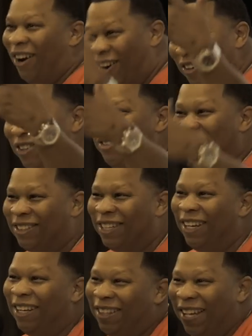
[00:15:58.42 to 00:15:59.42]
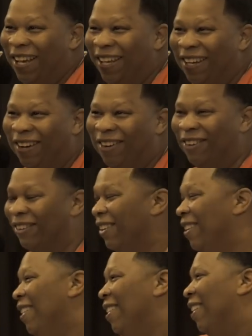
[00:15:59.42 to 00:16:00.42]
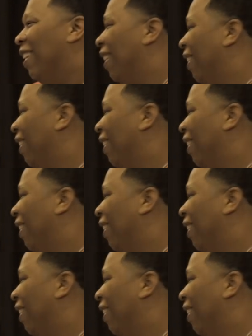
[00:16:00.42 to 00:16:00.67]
Streetcar. You just hit it dead on.